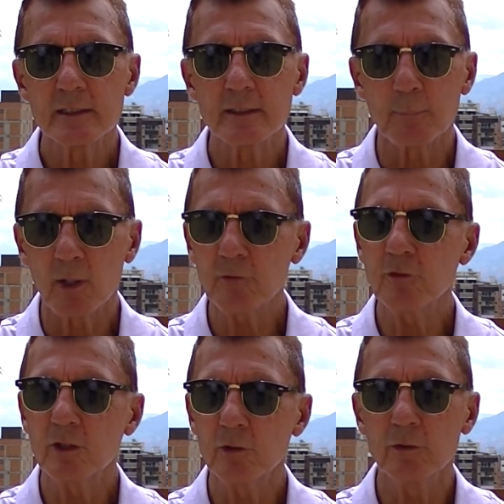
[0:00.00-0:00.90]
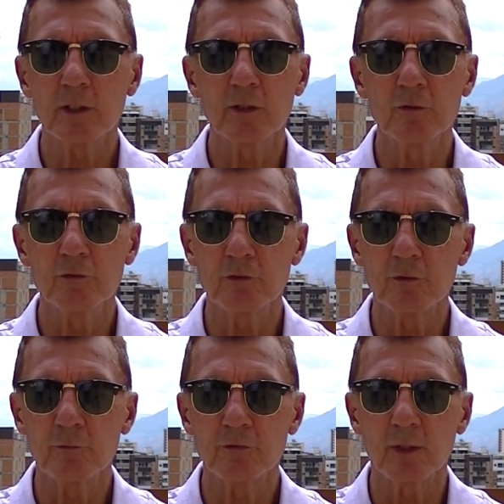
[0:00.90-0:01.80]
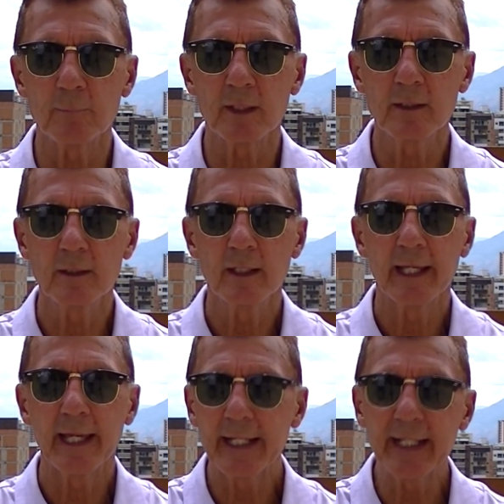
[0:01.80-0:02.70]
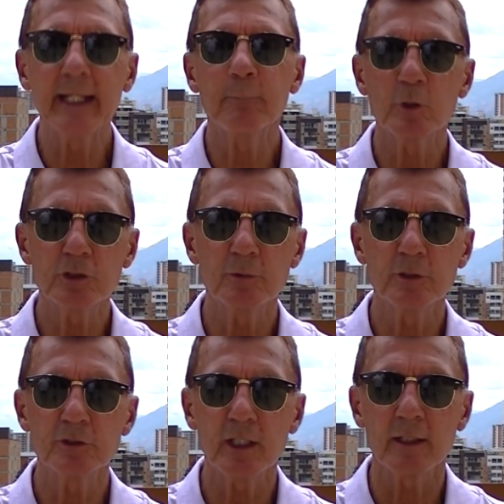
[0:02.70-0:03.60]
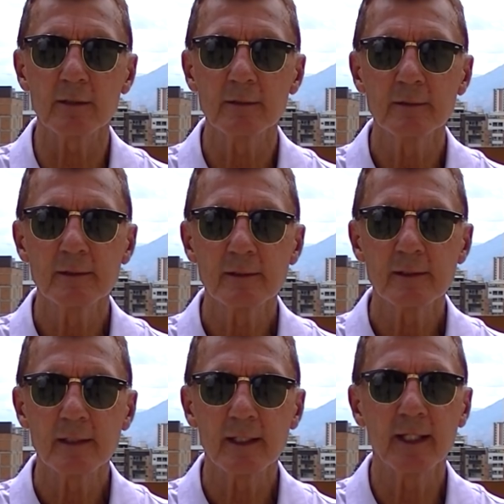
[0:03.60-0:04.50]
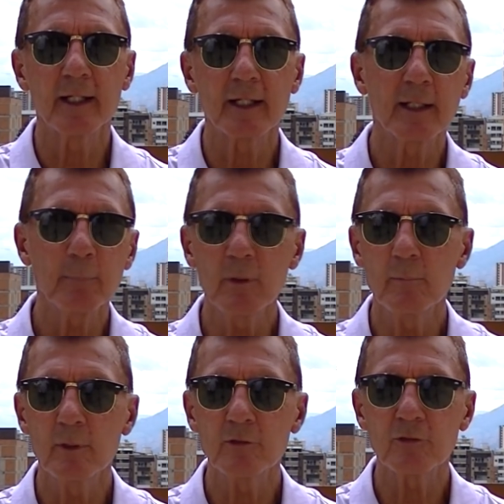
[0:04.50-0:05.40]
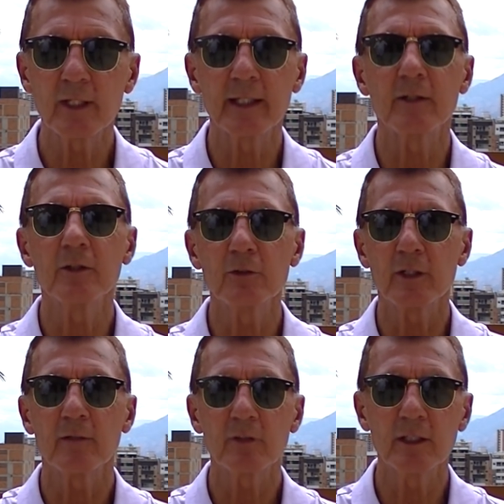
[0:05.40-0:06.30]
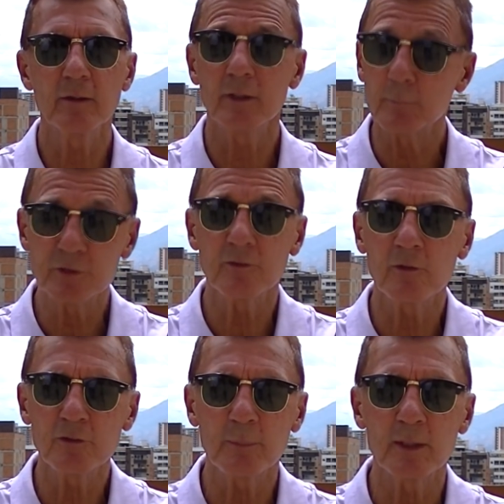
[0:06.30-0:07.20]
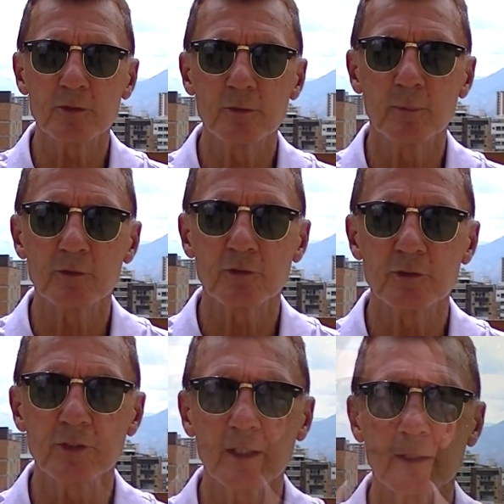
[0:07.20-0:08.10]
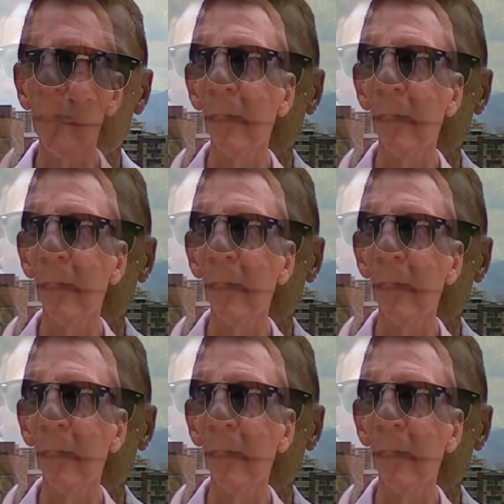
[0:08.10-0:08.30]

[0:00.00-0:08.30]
the prosecutor accuses you of something, and then they put you in jail. And then a couple of months later, you'll have a hearing, but you've already spent 2 months in jail.